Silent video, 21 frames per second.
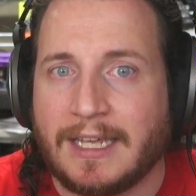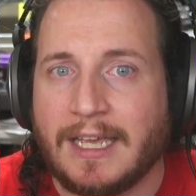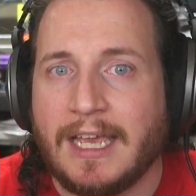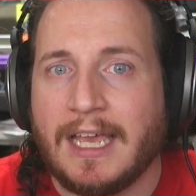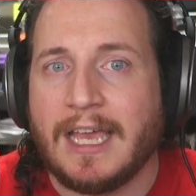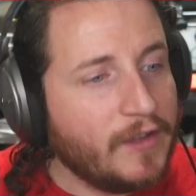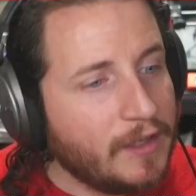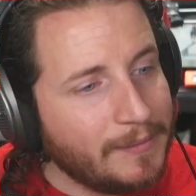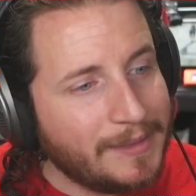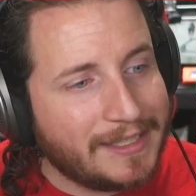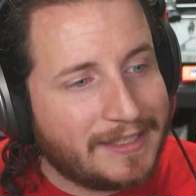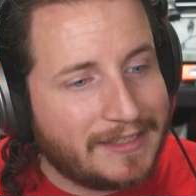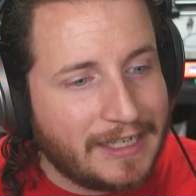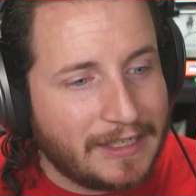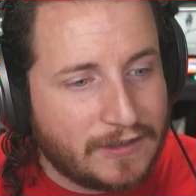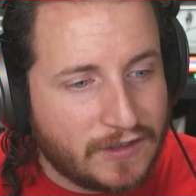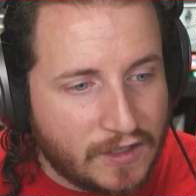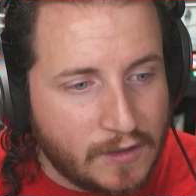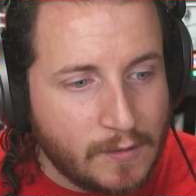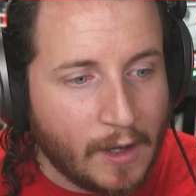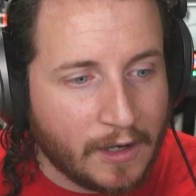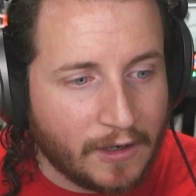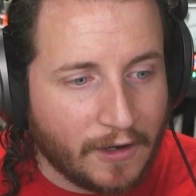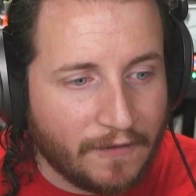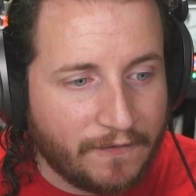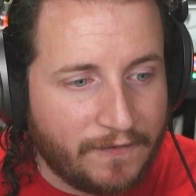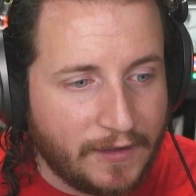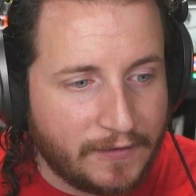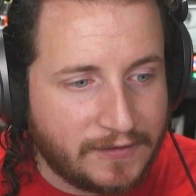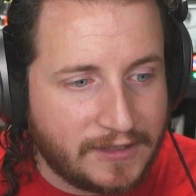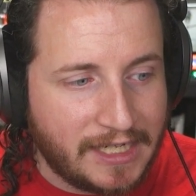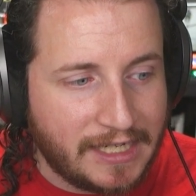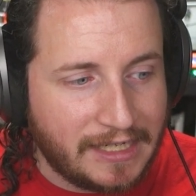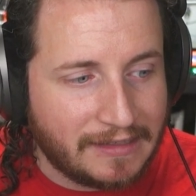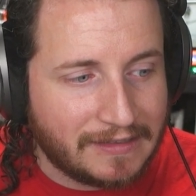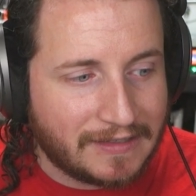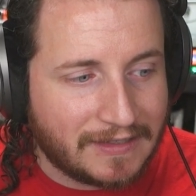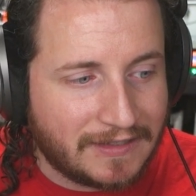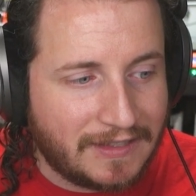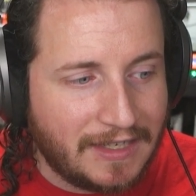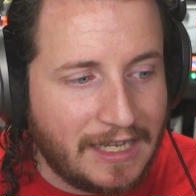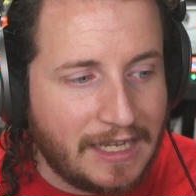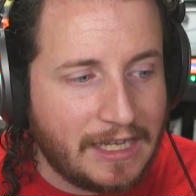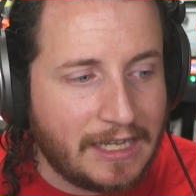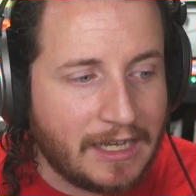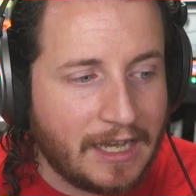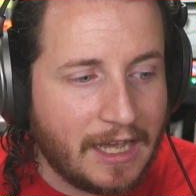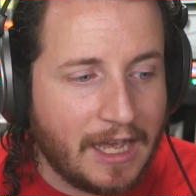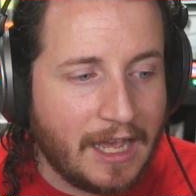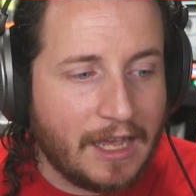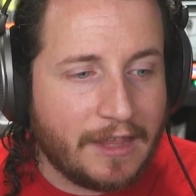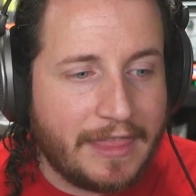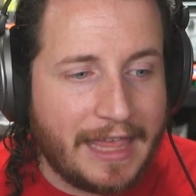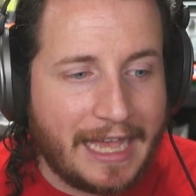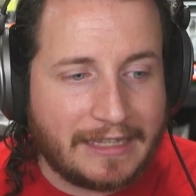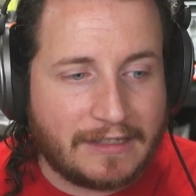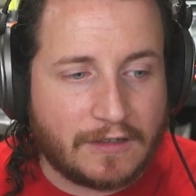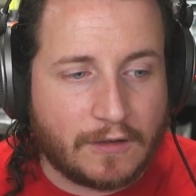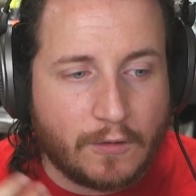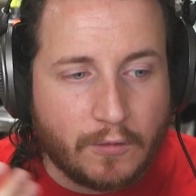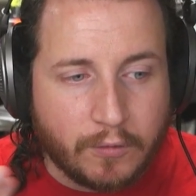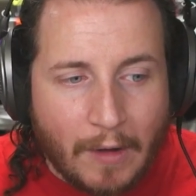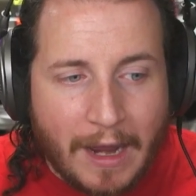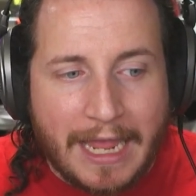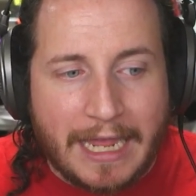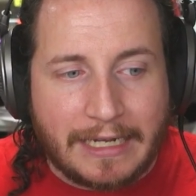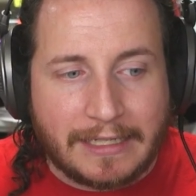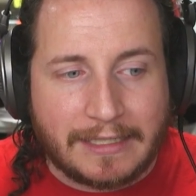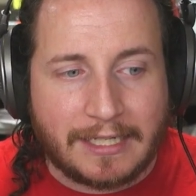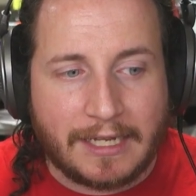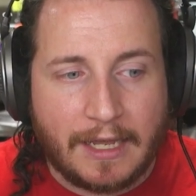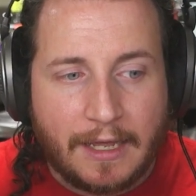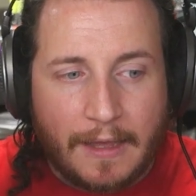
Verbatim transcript: If the filament says 215 C, that's great.